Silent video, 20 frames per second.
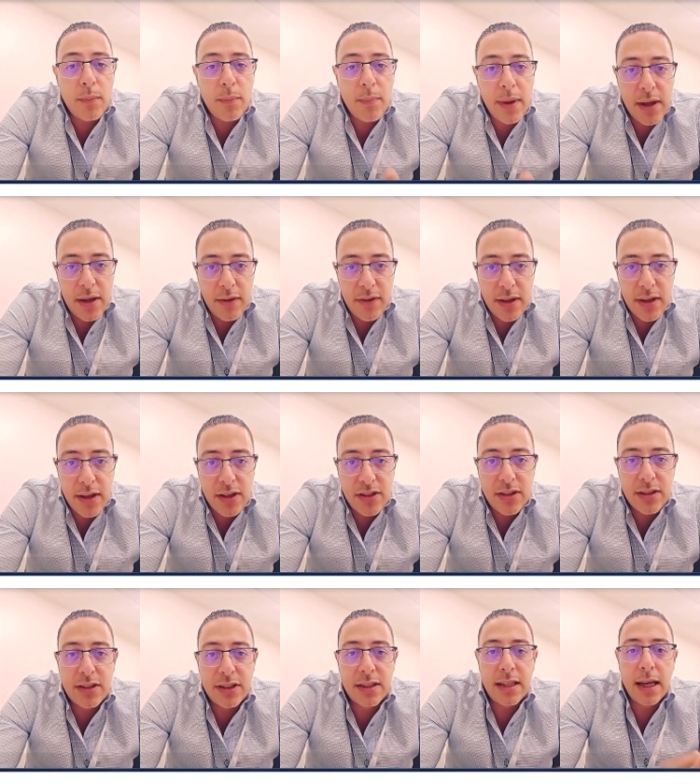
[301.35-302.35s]
But if it
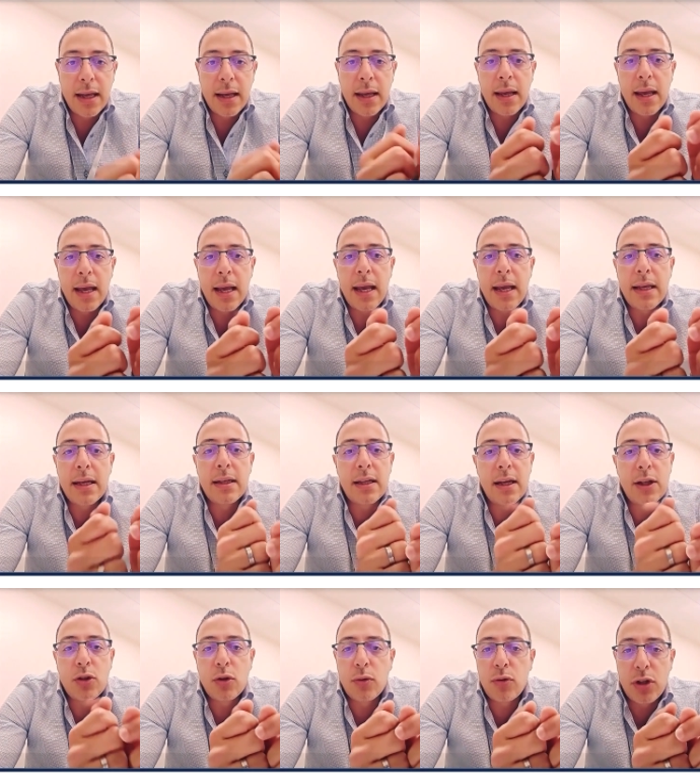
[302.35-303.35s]
doesn't stick and the
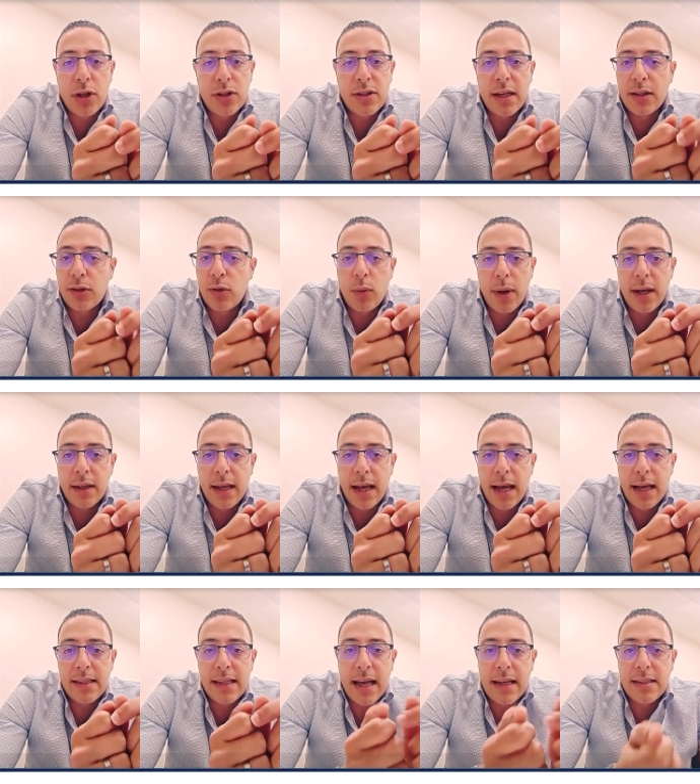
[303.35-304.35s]
tissue just gets wet
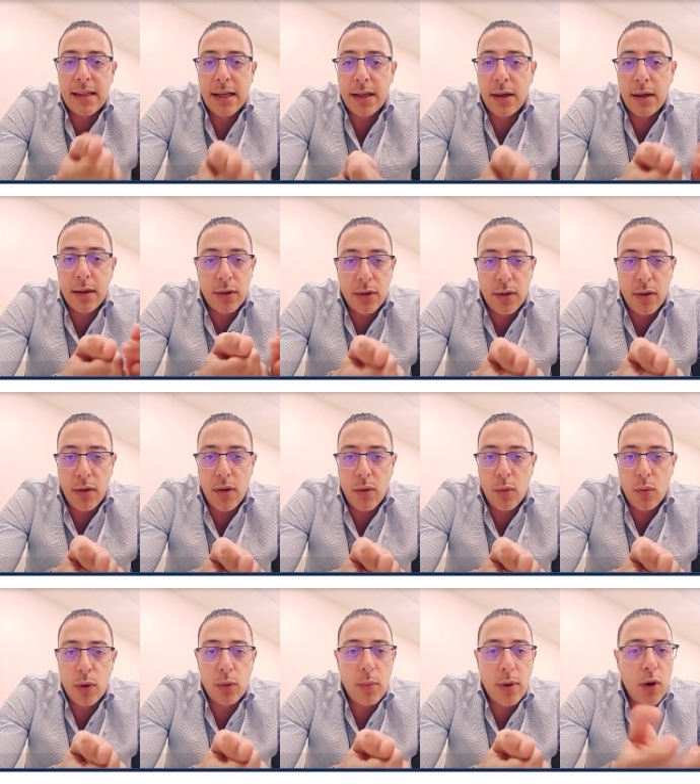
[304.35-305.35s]
and that's it,
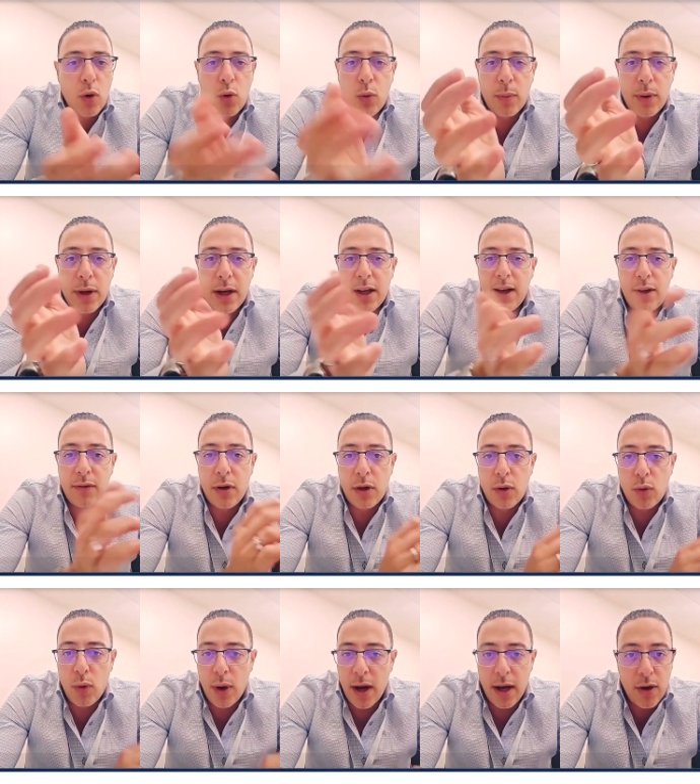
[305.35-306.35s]
when we open it after
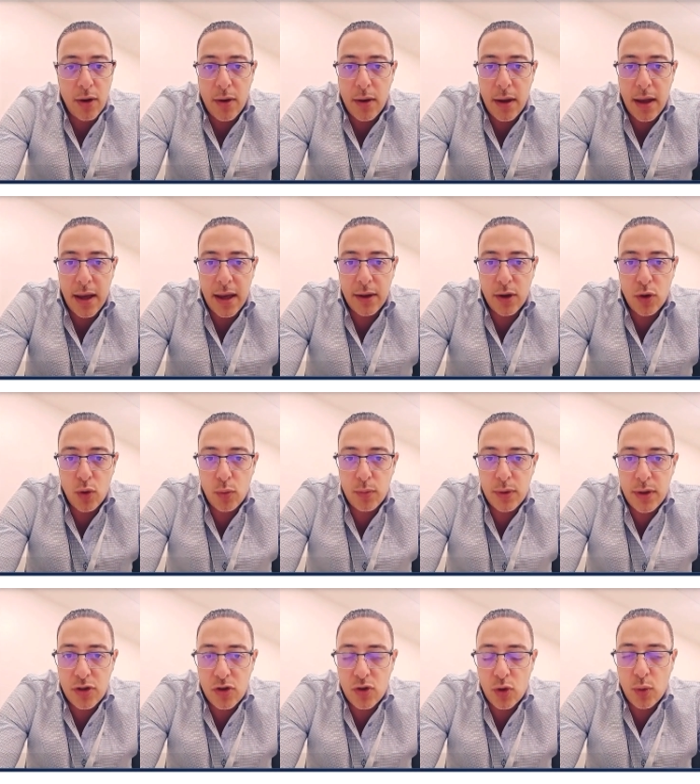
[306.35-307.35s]
a while, it
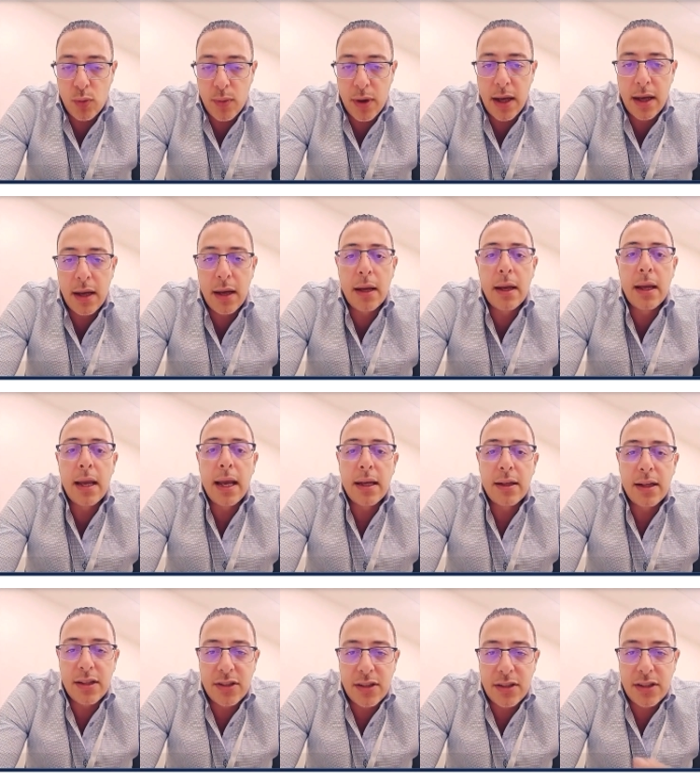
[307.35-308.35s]
opens normally
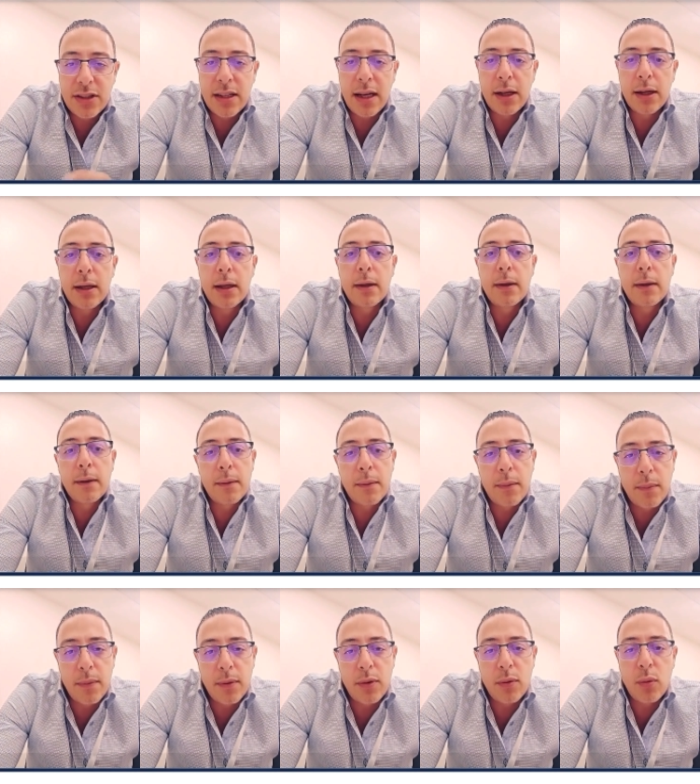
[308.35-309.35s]
and doesn't stick.
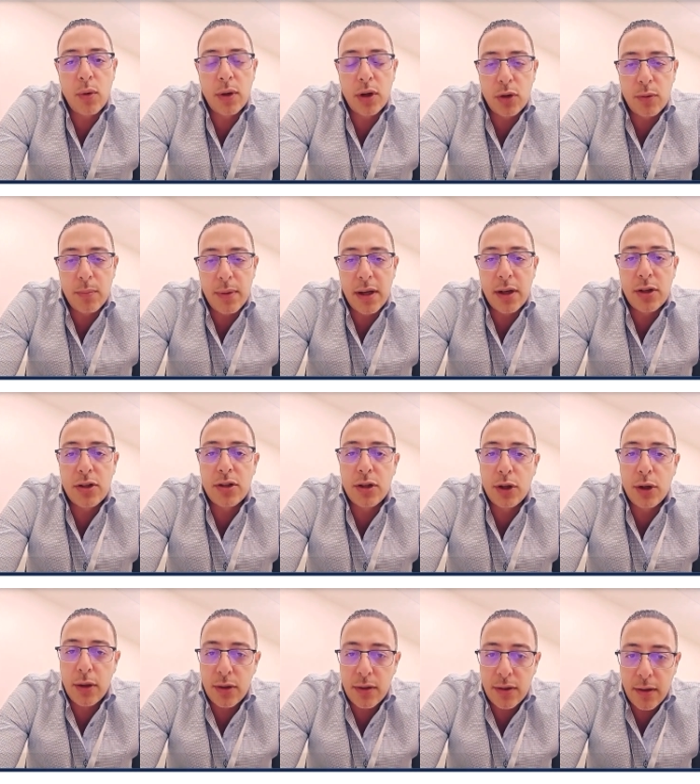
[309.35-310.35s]
We should be
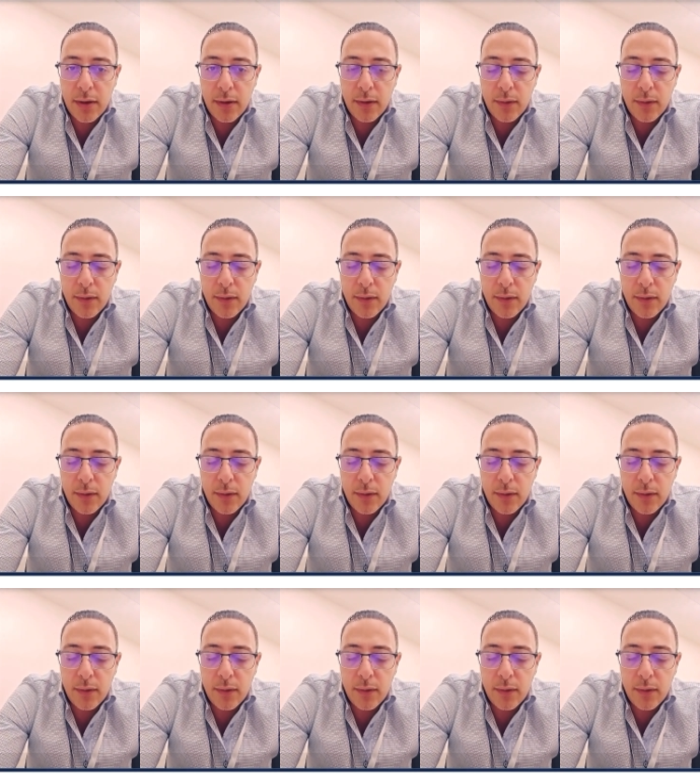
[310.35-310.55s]
concerned.